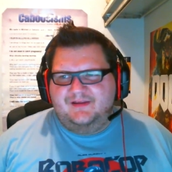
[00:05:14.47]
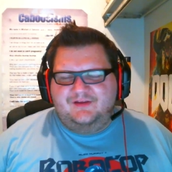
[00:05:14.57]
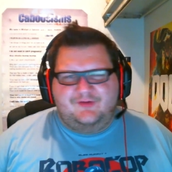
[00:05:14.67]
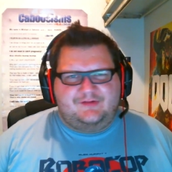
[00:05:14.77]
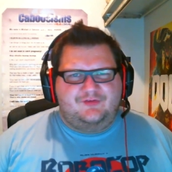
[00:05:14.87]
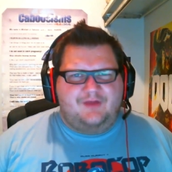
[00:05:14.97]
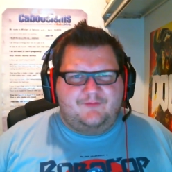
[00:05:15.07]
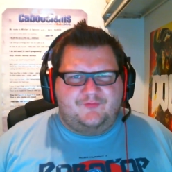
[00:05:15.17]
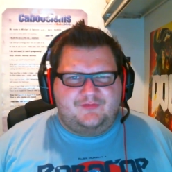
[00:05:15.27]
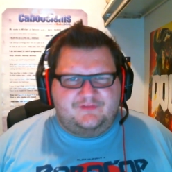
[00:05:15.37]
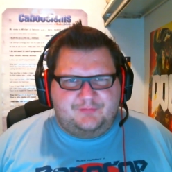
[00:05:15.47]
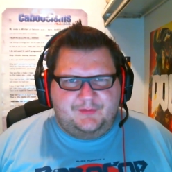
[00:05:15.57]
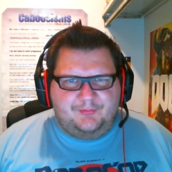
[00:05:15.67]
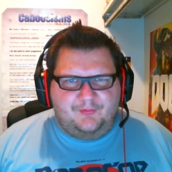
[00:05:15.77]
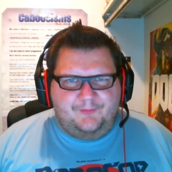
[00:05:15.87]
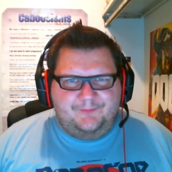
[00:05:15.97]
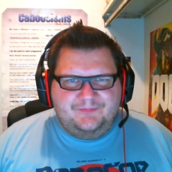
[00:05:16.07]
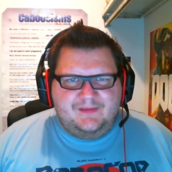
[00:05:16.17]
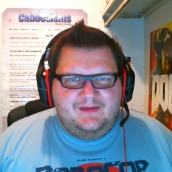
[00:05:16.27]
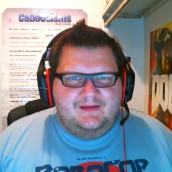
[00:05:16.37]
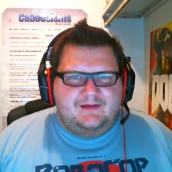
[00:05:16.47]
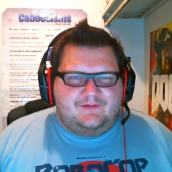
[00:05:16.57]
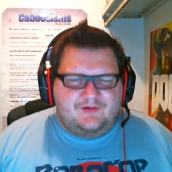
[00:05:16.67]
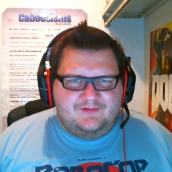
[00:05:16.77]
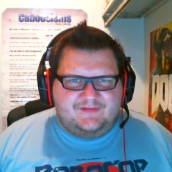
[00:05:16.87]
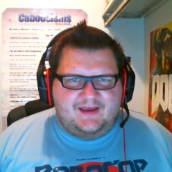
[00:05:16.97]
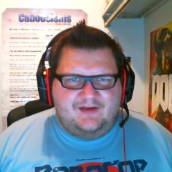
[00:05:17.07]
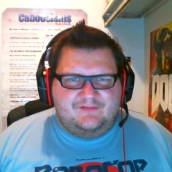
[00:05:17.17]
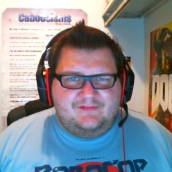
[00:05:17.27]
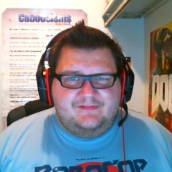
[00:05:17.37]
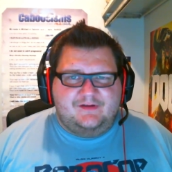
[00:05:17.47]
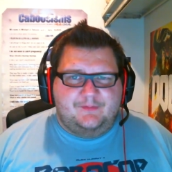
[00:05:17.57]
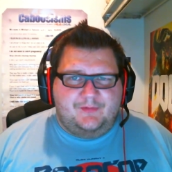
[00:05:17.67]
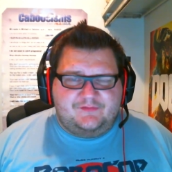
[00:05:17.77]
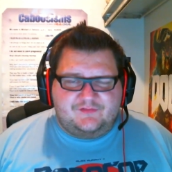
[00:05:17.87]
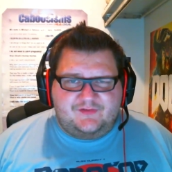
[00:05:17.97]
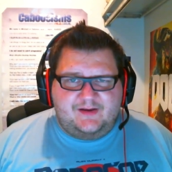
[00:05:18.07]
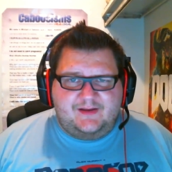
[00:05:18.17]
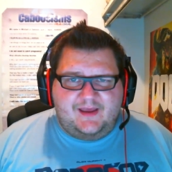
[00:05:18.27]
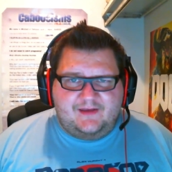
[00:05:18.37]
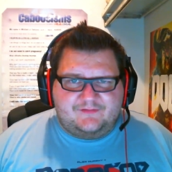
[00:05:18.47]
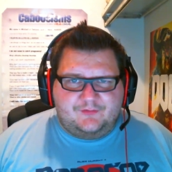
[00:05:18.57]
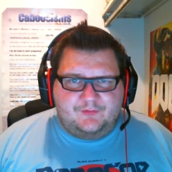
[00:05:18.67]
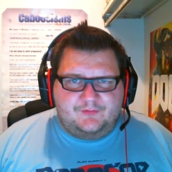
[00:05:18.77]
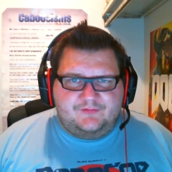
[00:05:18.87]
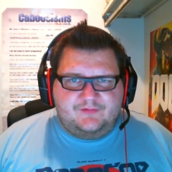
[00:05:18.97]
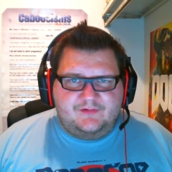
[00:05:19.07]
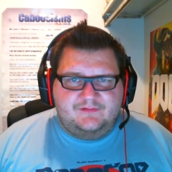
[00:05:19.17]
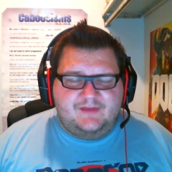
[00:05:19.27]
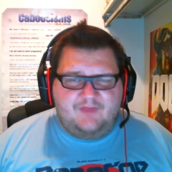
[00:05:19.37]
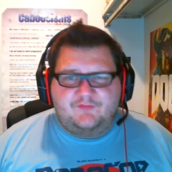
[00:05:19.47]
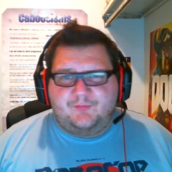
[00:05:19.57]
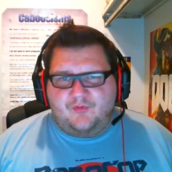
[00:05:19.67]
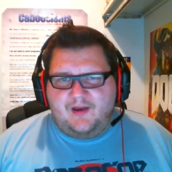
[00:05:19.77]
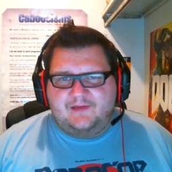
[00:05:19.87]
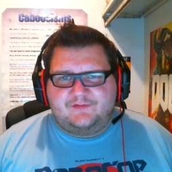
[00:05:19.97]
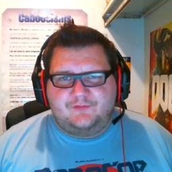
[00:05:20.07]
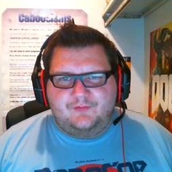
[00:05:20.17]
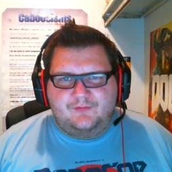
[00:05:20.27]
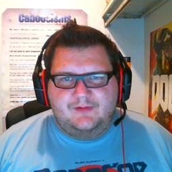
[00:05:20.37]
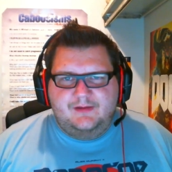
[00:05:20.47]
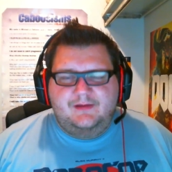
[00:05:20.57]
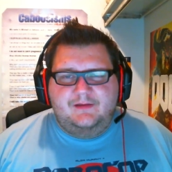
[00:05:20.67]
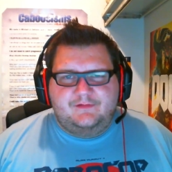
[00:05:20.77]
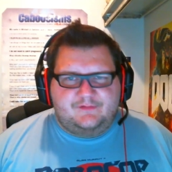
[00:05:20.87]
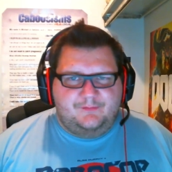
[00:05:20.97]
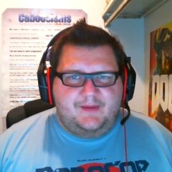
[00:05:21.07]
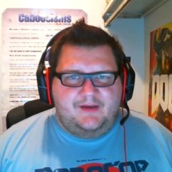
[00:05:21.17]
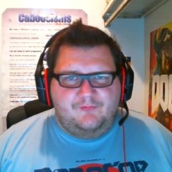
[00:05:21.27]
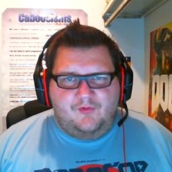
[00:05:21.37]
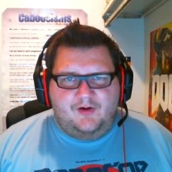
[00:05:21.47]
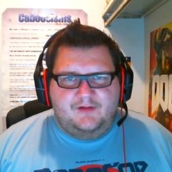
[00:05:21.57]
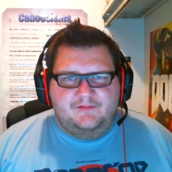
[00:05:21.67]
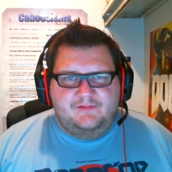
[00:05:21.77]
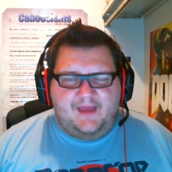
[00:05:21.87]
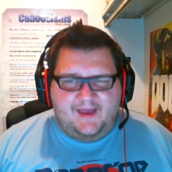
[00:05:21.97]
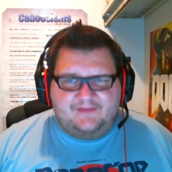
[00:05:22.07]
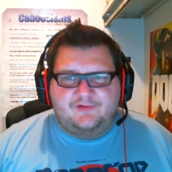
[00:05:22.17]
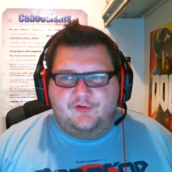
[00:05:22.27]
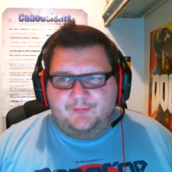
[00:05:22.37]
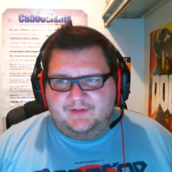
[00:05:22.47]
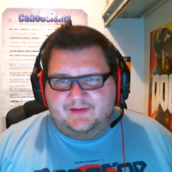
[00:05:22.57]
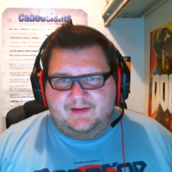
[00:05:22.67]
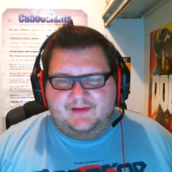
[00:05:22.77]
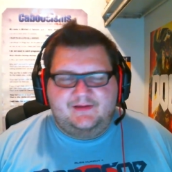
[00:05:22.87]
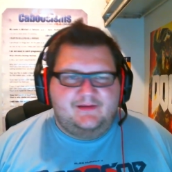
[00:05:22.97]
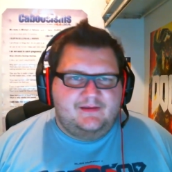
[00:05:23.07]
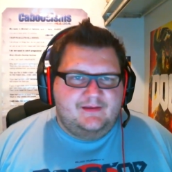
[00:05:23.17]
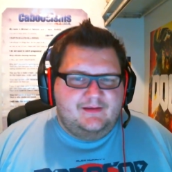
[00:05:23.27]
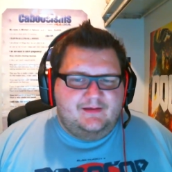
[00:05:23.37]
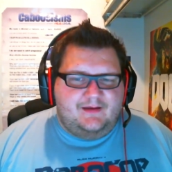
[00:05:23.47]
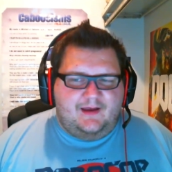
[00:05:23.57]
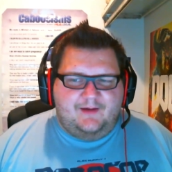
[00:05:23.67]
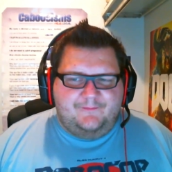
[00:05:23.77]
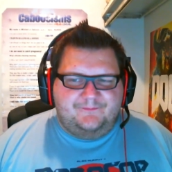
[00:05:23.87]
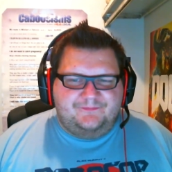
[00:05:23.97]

you know, I took up for these people. It turns out they're a bunch of shady assholes. David Prassel is the main one. Asshole McGee. Um,